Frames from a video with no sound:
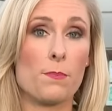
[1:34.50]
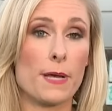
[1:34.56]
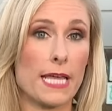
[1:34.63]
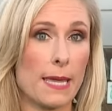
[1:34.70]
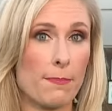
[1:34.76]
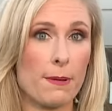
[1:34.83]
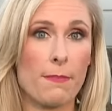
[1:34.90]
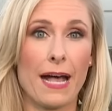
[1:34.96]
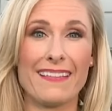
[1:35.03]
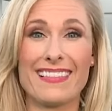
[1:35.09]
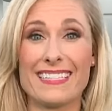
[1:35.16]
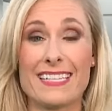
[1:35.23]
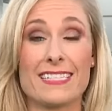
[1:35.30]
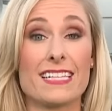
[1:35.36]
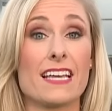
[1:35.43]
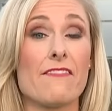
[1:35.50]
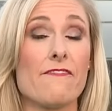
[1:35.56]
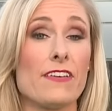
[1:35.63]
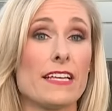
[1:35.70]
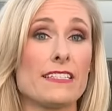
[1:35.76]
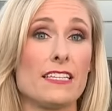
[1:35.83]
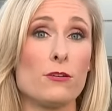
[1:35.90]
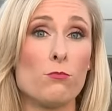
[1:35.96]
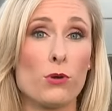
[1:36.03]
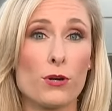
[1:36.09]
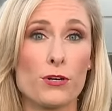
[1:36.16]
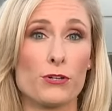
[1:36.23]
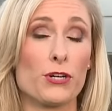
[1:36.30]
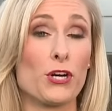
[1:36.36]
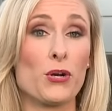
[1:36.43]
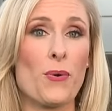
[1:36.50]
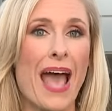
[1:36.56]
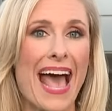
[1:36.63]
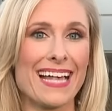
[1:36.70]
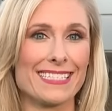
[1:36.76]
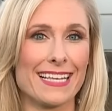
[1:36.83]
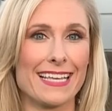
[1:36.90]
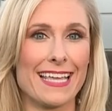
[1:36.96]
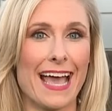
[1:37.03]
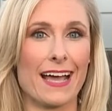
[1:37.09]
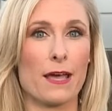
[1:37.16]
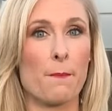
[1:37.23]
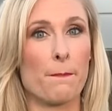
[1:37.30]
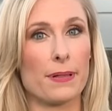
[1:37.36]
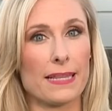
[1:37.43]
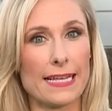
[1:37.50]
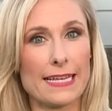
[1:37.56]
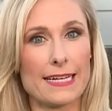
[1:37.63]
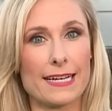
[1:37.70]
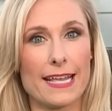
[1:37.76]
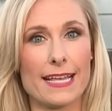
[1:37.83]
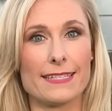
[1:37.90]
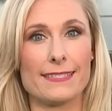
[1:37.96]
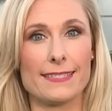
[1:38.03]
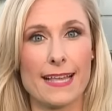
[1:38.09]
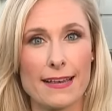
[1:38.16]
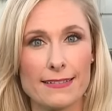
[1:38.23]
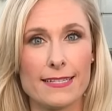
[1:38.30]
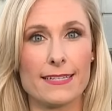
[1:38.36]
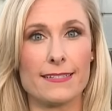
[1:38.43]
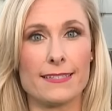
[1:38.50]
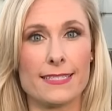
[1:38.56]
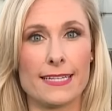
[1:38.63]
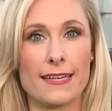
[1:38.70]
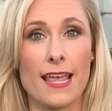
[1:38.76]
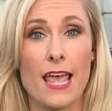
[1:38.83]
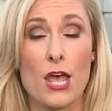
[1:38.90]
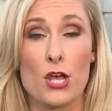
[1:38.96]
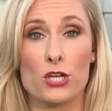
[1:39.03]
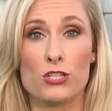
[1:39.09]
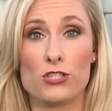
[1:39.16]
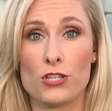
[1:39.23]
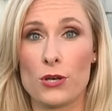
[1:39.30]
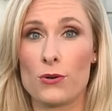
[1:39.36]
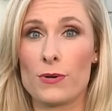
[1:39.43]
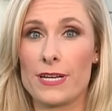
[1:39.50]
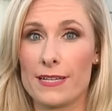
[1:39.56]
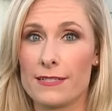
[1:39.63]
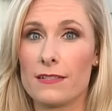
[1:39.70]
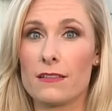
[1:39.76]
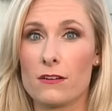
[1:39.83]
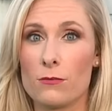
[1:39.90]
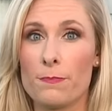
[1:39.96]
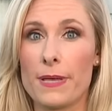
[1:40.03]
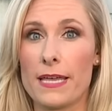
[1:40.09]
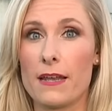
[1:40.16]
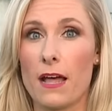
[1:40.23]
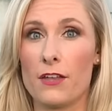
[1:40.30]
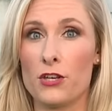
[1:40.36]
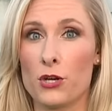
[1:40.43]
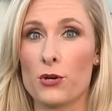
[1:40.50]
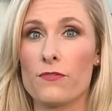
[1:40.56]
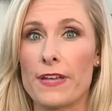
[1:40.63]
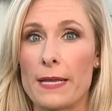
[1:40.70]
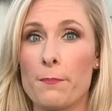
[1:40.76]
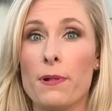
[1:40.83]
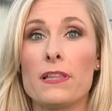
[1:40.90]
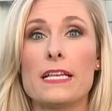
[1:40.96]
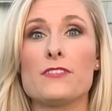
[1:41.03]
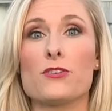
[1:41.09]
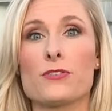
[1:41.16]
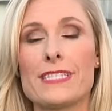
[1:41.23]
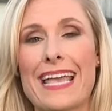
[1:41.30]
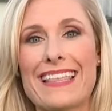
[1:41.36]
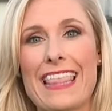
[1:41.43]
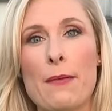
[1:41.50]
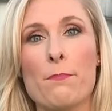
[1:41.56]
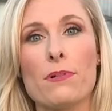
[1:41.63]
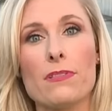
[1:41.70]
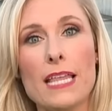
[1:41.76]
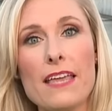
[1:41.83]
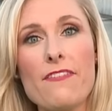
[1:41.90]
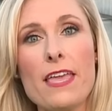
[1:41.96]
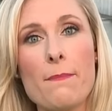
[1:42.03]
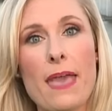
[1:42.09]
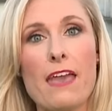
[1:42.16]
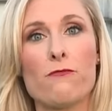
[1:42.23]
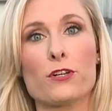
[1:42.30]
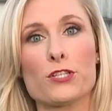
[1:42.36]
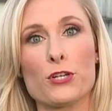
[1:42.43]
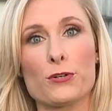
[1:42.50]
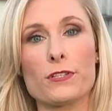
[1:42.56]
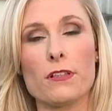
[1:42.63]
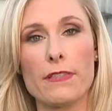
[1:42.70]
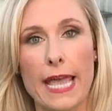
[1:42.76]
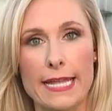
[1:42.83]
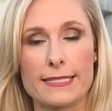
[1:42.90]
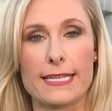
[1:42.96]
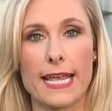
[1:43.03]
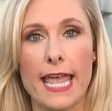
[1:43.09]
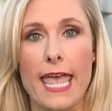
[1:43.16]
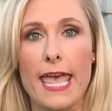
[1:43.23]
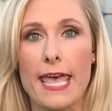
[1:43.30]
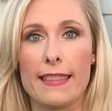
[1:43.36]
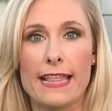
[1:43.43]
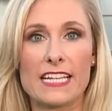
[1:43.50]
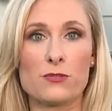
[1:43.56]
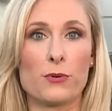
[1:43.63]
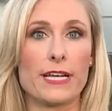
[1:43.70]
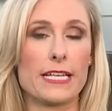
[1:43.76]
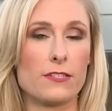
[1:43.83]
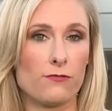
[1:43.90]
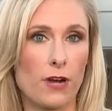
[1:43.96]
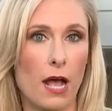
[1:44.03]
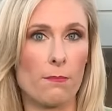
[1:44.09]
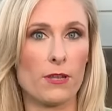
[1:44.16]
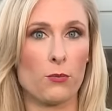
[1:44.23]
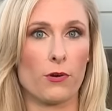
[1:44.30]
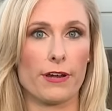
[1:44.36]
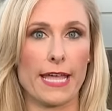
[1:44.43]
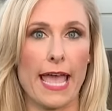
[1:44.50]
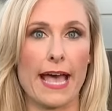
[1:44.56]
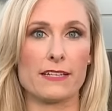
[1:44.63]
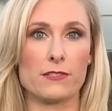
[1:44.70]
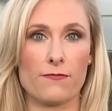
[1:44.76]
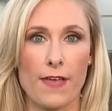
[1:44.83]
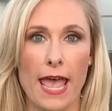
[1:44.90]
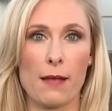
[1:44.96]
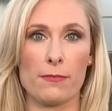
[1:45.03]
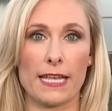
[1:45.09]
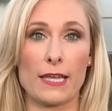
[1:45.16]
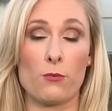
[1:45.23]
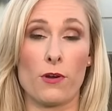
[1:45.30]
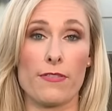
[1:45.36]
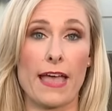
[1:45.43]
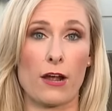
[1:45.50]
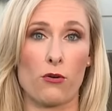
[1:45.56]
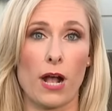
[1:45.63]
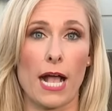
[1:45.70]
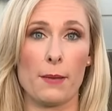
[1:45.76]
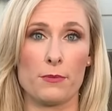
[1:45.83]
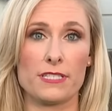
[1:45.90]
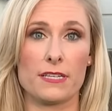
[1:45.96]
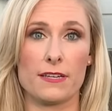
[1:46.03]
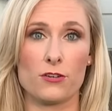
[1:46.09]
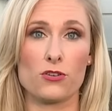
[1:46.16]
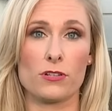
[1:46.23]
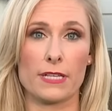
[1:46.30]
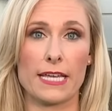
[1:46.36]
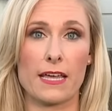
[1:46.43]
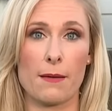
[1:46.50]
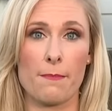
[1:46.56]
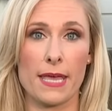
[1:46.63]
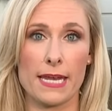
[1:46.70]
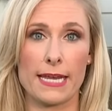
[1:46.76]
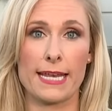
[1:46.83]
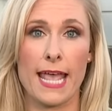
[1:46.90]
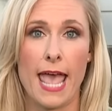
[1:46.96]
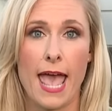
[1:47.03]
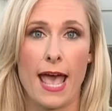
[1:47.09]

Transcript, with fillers: but keep in mind this is a convicted murderer who hasn't yet completed his sentence, so it is a little bit unnerving. Police are saying they believe he may return to Lansing. That's where he's from and where he has family and where that crime was initially committed.